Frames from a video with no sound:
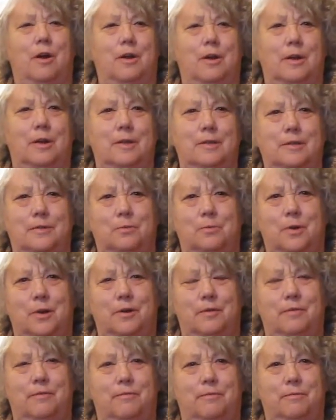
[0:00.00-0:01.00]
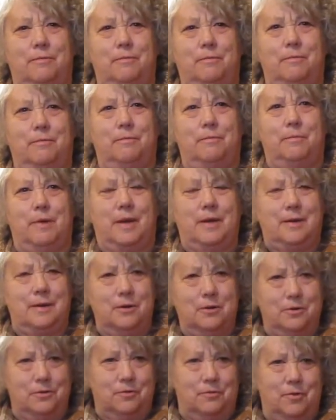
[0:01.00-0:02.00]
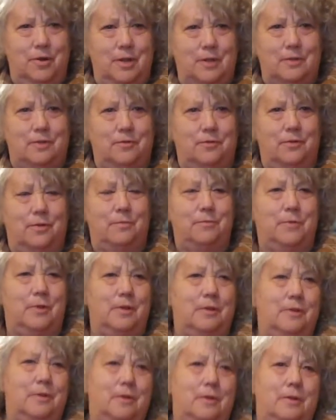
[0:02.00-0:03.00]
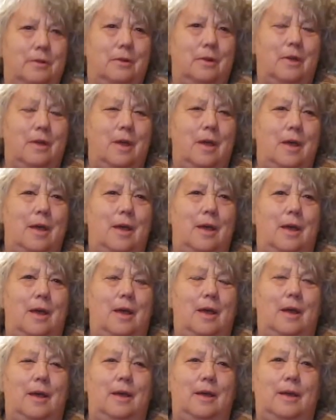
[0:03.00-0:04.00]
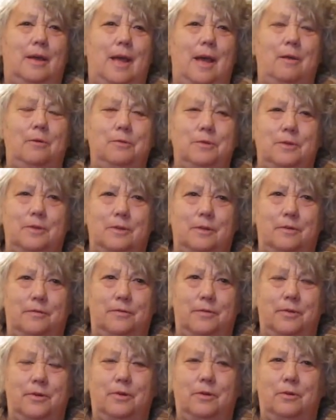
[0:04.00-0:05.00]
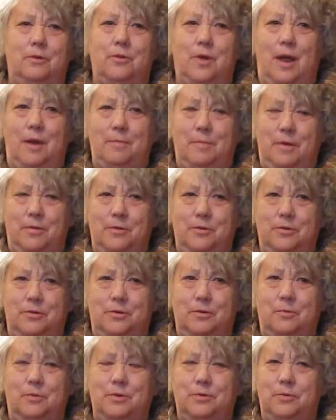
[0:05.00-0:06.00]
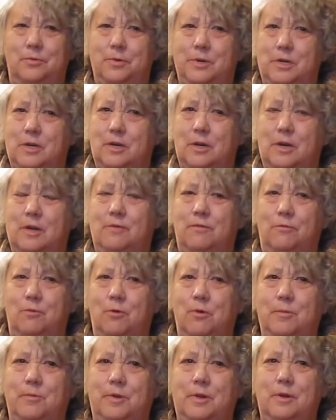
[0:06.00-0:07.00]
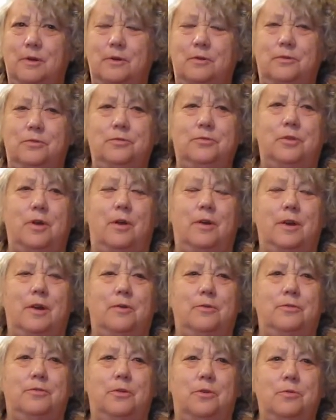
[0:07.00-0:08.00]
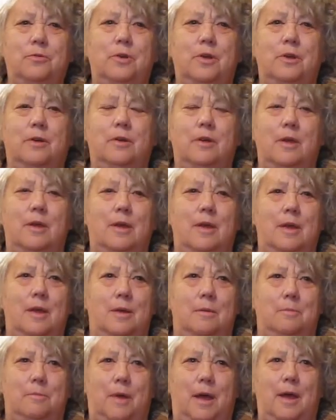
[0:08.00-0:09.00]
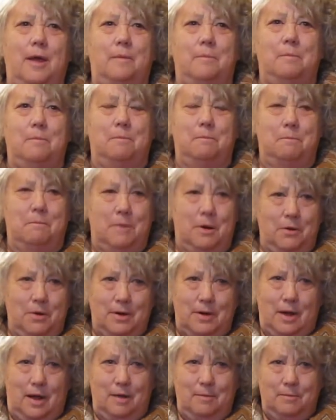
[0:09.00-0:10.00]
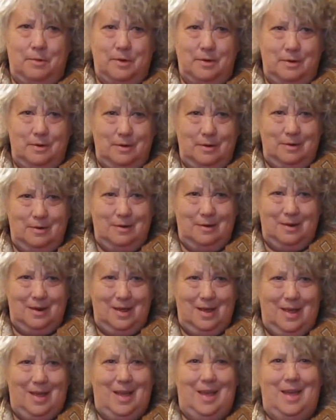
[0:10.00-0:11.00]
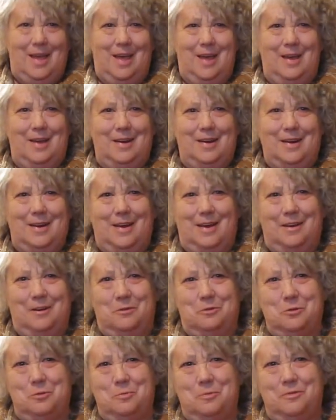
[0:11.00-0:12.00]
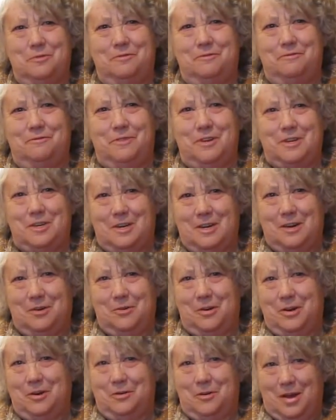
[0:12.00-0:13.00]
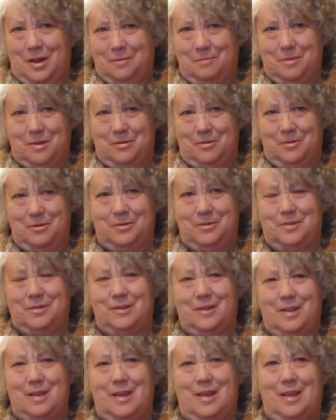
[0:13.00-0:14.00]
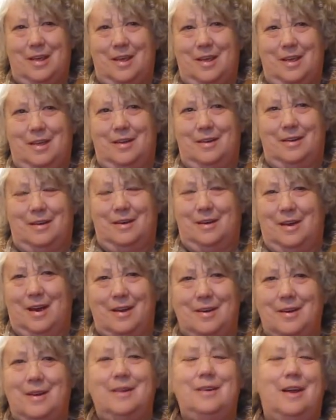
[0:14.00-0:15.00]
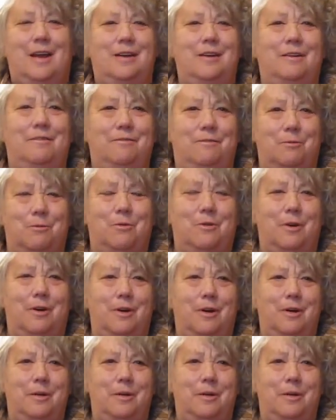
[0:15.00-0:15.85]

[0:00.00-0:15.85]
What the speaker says: Is one of my dearest friends from the Council of the Grandmothers that was originally formed in Tucson, Arizona by Mary Diamond and a group of visionary grandmothers in 1994.